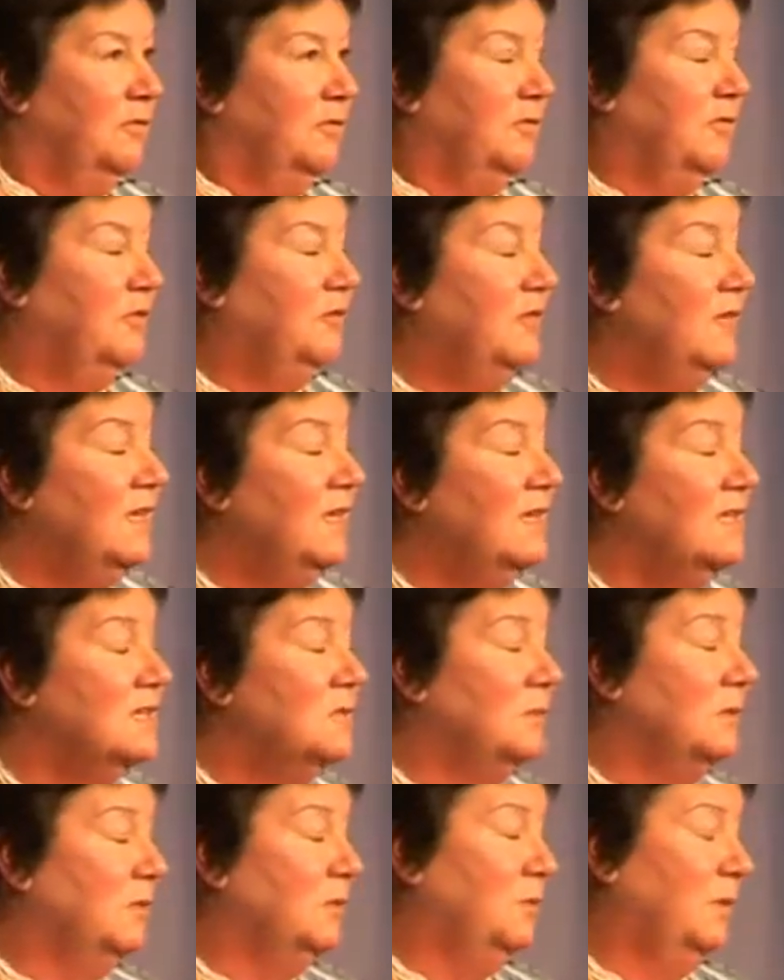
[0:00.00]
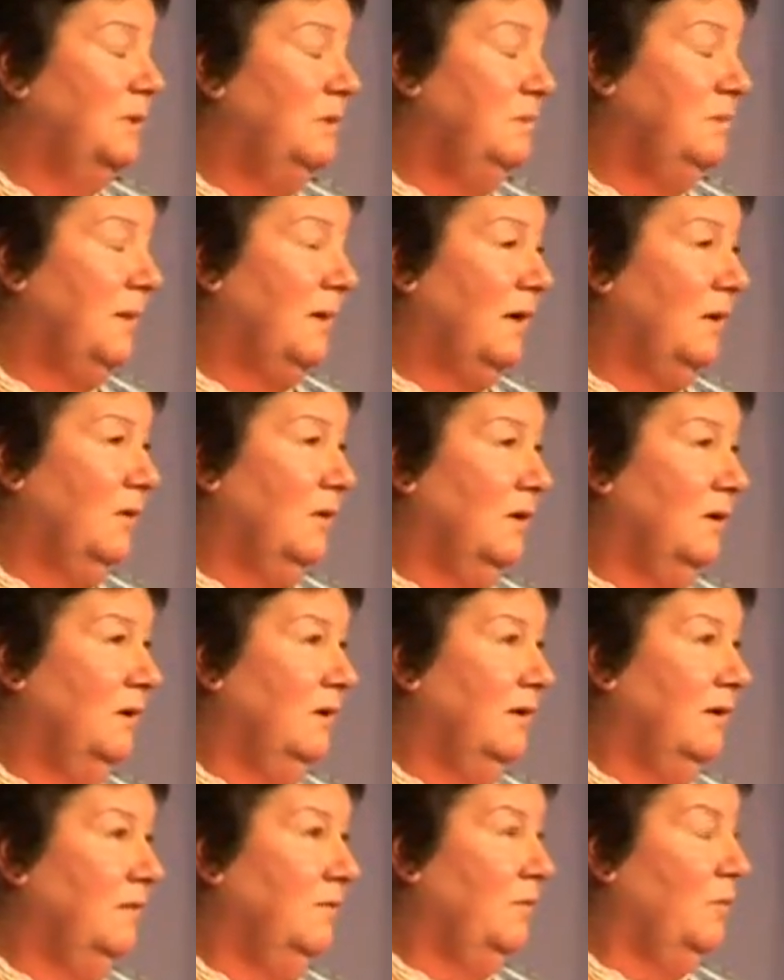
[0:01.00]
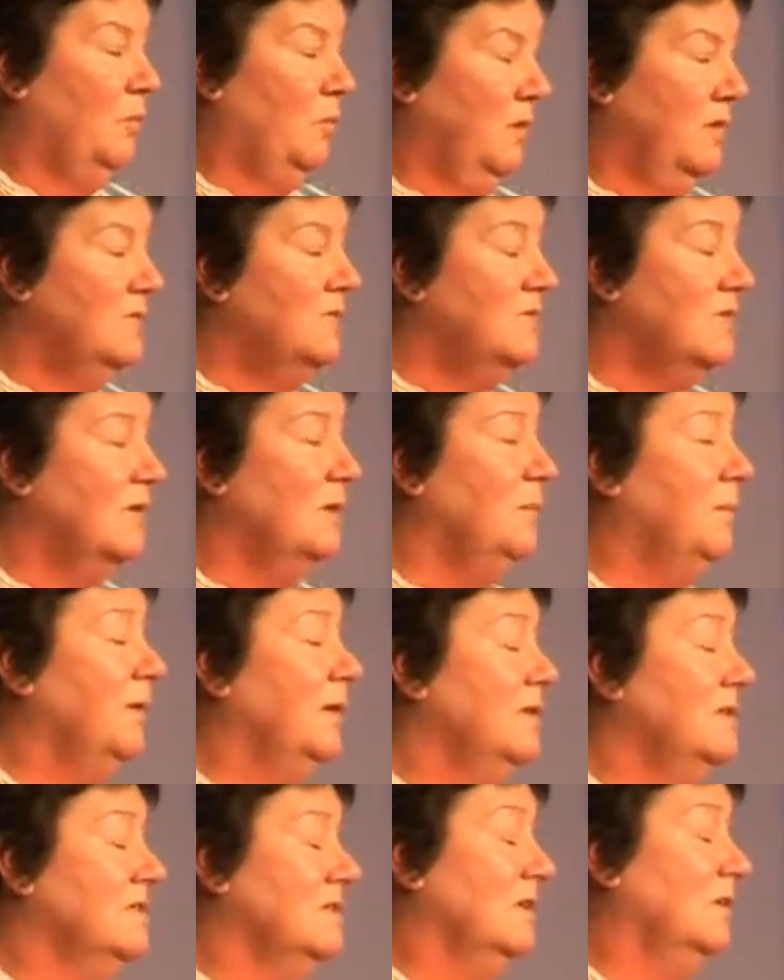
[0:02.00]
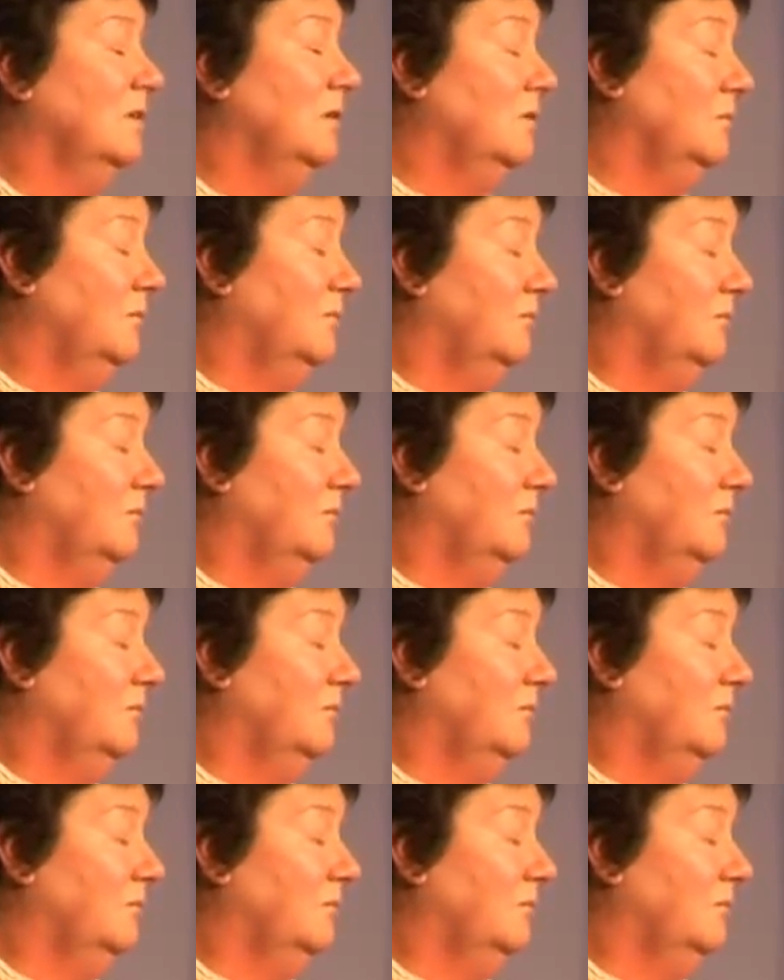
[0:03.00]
The thing is with wind power, wind turbines are